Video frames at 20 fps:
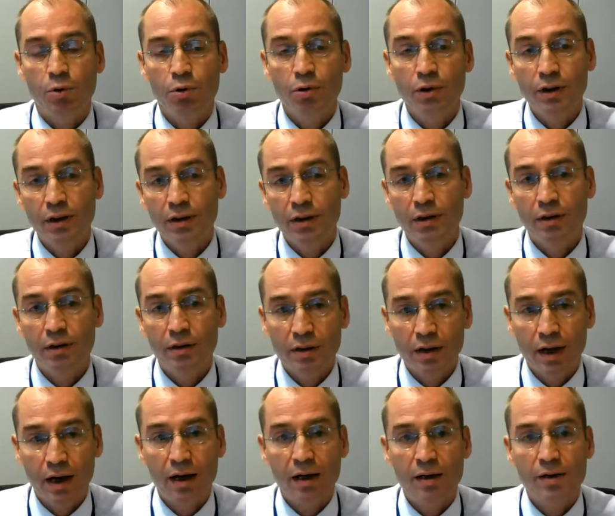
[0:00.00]

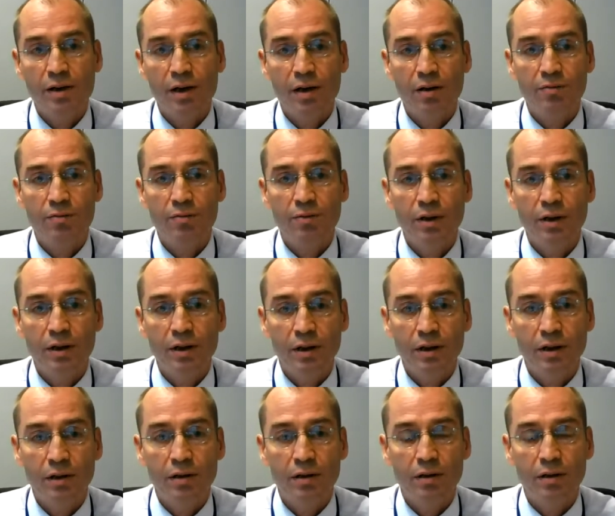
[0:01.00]
political ties have
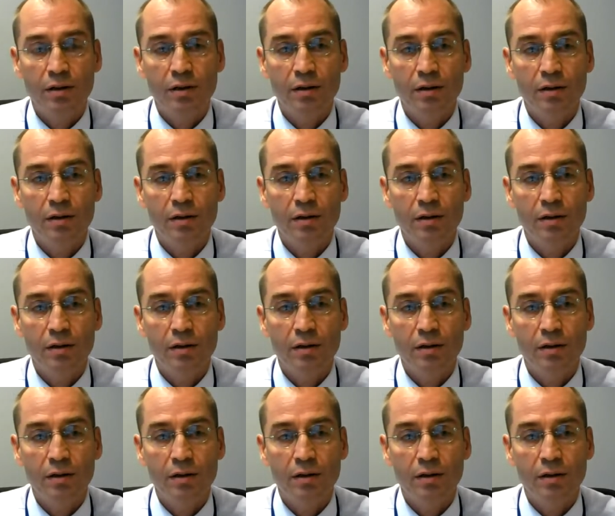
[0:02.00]
really